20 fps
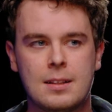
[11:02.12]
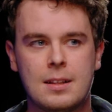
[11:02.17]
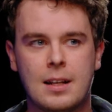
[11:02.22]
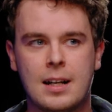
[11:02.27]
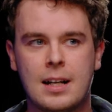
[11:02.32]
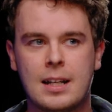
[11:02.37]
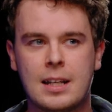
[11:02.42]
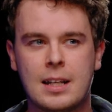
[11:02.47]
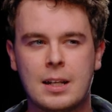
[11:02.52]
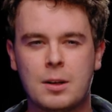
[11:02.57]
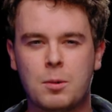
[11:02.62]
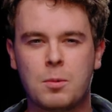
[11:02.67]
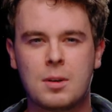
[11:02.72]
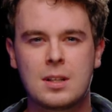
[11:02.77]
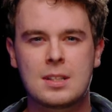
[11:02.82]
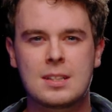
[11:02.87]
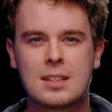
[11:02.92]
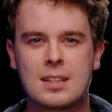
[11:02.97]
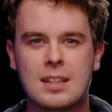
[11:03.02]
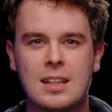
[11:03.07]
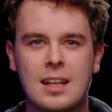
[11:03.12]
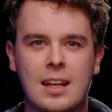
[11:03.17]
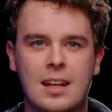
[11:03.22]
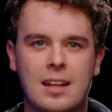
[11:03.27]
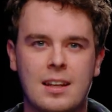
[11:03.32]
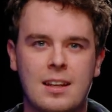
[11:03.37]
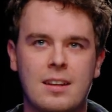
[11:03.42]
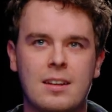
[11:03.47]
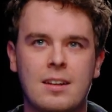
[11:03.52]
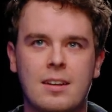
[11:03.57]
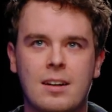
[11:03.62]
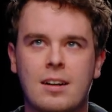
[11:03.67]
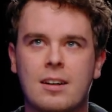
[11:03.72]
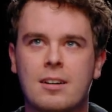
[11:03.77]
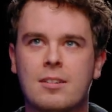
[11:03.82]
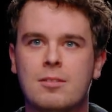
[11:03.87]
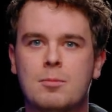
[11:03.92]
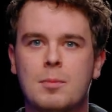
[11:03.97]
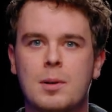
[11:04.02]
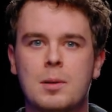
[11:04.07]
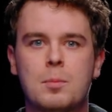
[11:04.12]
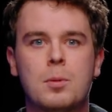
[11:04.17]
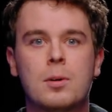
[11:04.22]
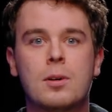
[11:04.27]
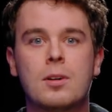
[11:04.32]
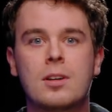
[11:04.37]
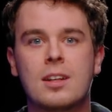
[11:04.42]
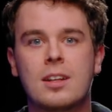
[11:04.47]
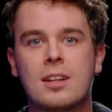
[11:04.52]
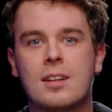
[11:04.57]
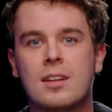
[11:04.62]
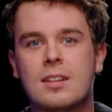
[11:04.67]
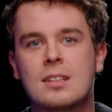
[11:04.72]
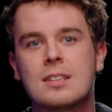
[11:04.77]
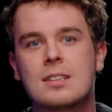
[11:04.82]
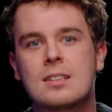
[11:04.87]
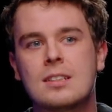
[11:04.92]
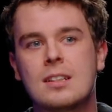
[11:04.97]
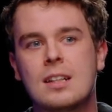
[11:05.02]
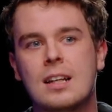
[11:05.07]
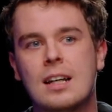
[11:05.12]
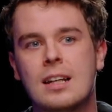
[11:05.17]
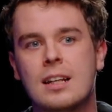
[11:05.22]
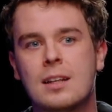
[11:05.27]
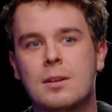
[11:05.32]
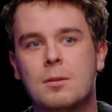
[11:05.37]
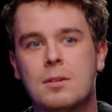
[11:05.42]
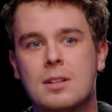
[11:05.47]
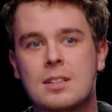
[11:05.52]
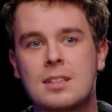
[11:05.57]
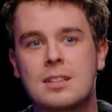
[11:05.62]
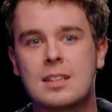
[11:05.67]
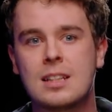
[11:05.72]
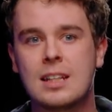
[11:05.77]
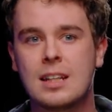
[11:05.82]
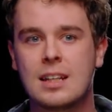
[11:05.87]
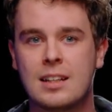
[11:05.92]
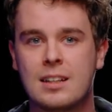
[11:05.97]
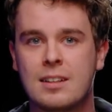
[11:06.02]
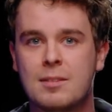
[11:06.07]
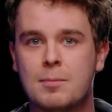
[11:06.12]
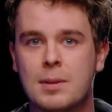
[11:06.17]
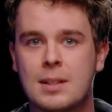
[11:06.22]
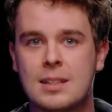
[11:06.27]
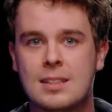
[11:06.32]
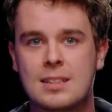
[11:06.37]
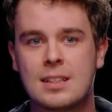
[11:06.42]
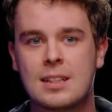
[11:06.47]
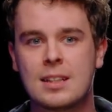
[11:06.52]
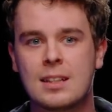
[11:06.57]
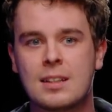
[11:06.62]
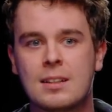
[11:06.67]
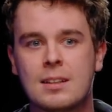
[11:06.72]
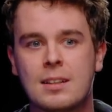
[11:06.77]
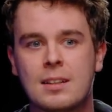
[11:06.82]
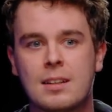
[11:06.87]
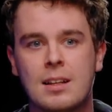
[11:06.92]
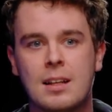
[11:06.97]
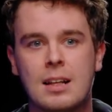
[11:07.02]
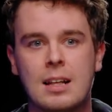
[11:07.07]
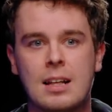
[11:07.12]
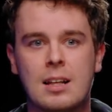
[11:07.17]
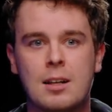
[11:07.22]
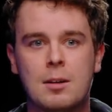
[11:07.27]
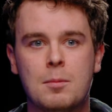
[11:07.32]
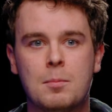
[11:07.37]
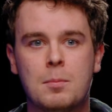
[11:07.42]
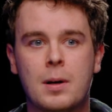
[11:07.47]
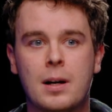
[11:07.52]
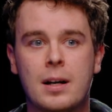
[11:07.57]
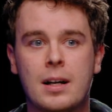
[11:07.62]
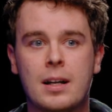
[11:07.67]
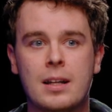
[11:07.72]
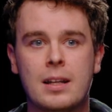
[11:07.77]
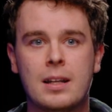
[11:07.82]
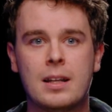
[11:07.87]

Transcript: night it wasn't the end of my brokenness and it wasn't the end of my sin, but